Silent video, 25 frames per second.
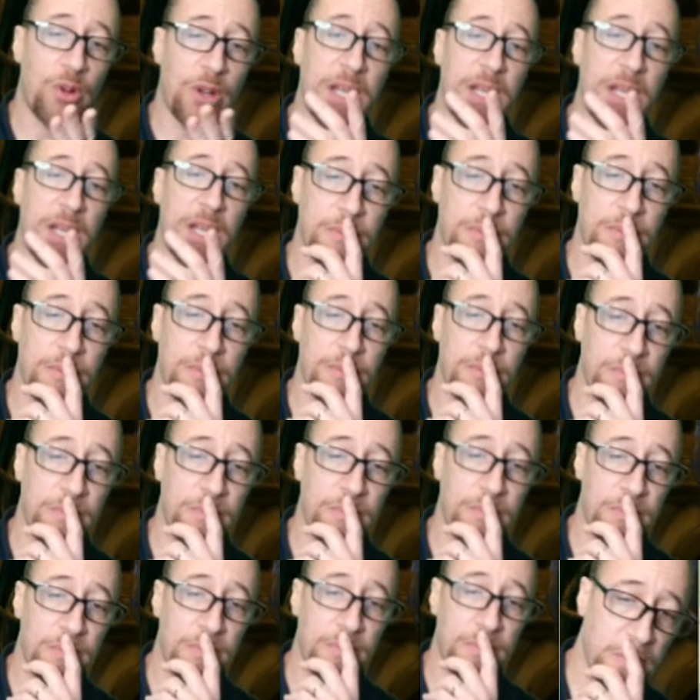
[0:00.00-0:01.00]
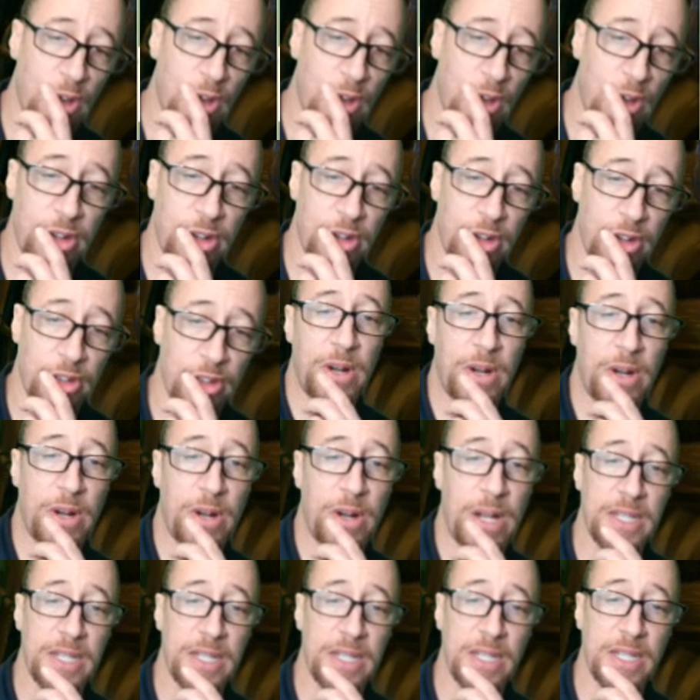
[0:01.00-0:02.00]
about the long thought
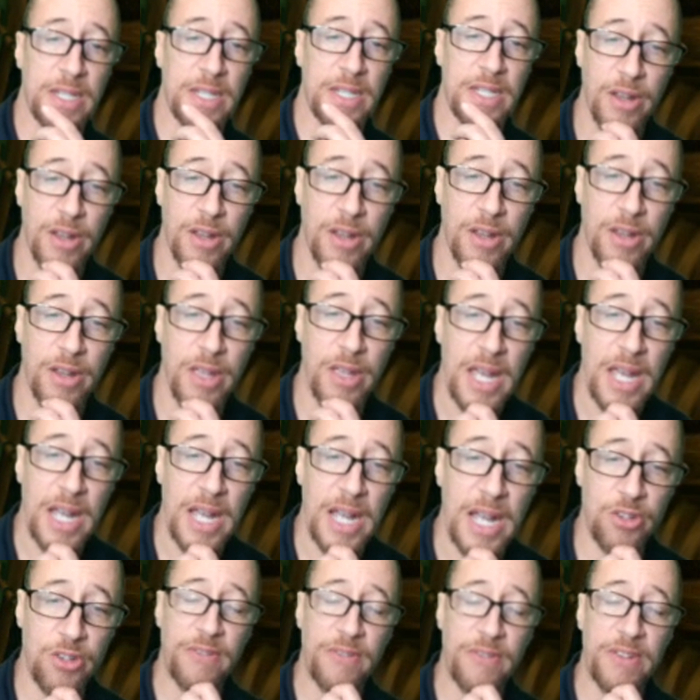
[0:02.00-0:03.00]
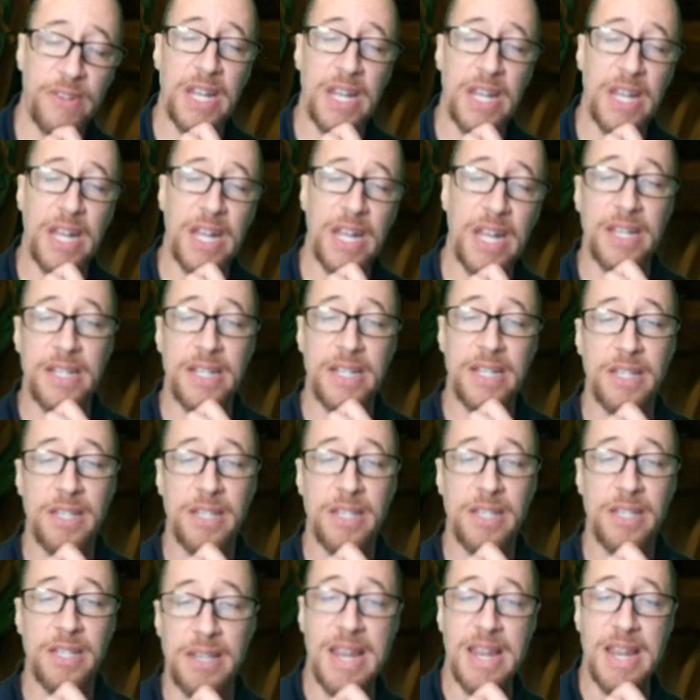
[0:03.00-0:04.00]
process later. I do have a knight that's
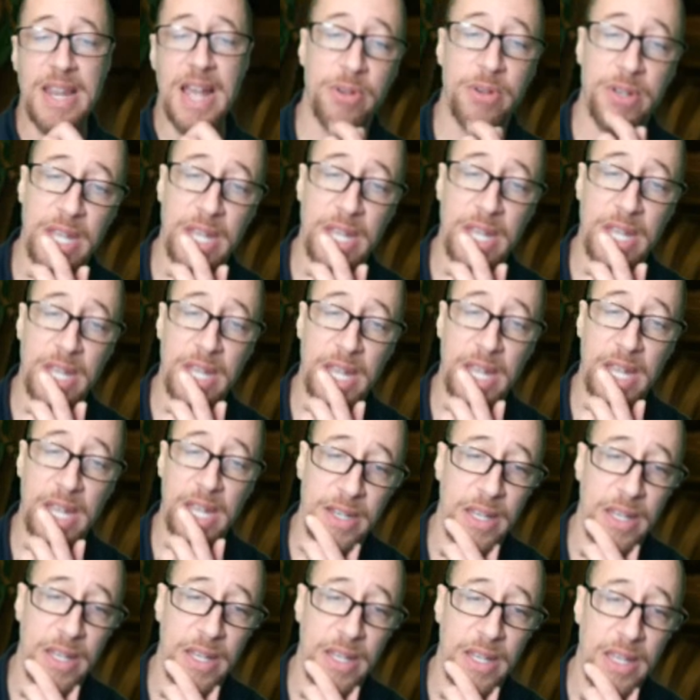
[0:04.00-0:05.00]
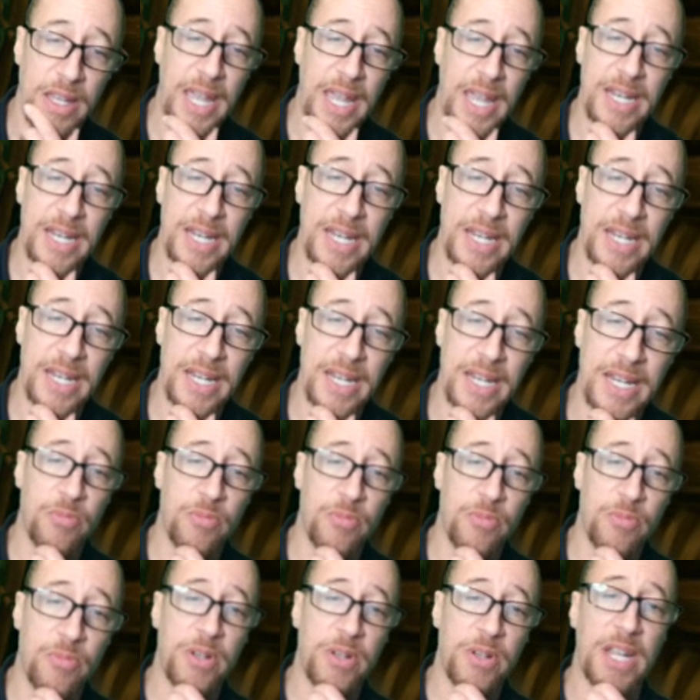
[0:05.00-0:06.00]
not protected, and it
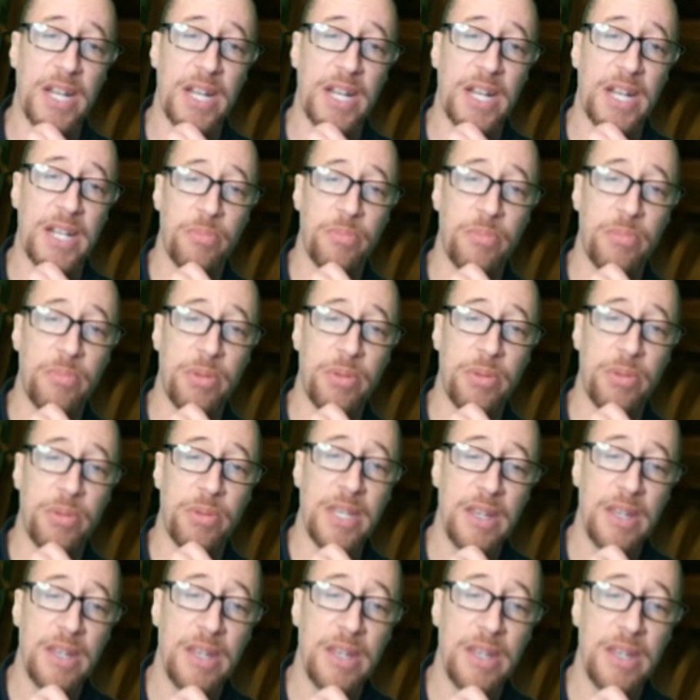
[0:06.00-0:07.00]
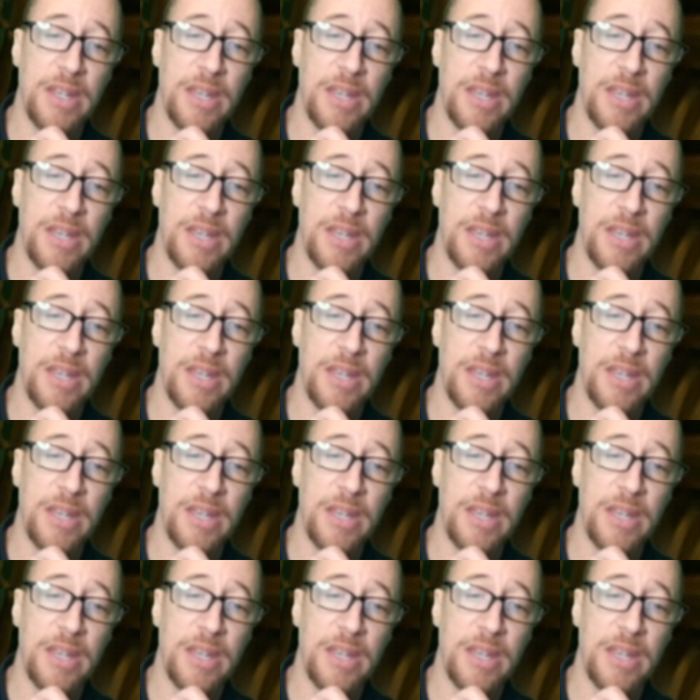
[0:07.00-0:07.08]
is protecting a piece.